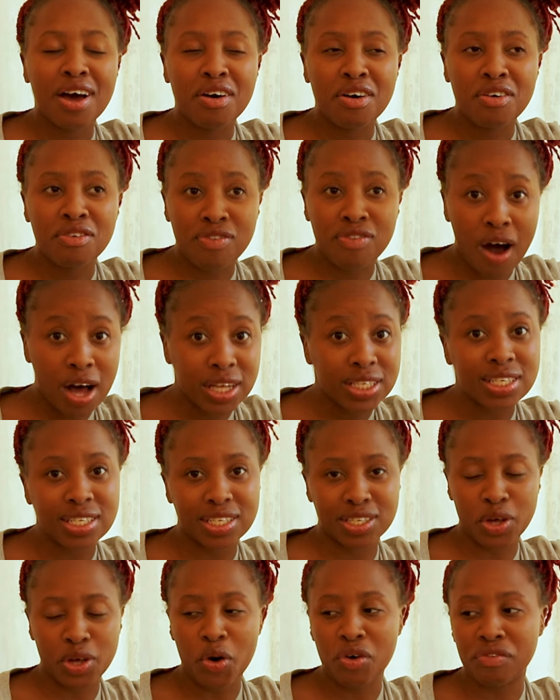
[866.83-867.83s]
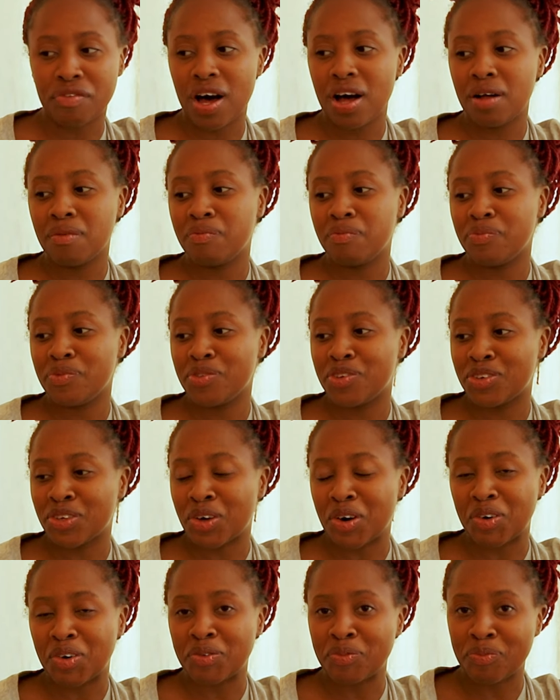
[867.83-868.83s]
fast is over.
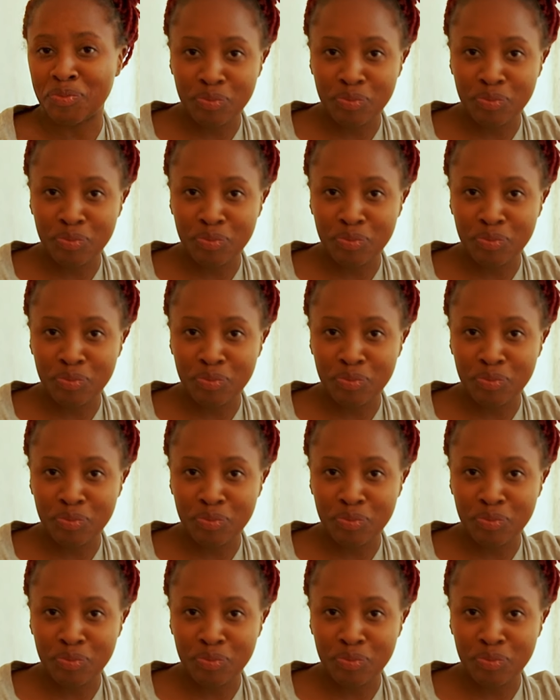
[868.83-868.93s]
So